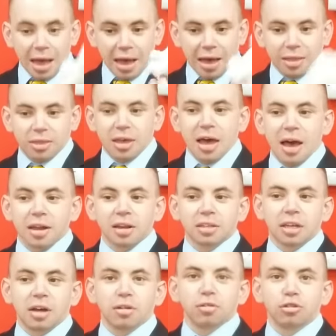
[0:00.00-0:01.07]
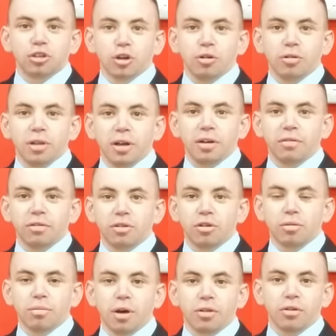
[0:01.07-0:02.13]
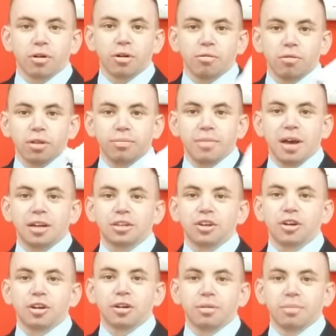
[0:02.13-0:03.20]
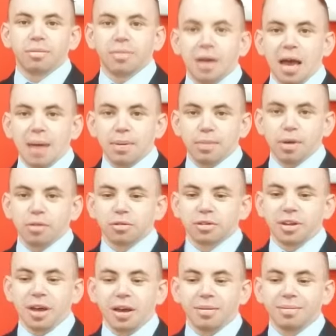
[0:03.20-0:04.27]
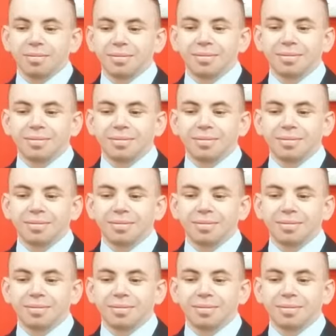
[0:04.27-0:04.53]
And that is how you show love to your mother with magic. Happy Mother's Day.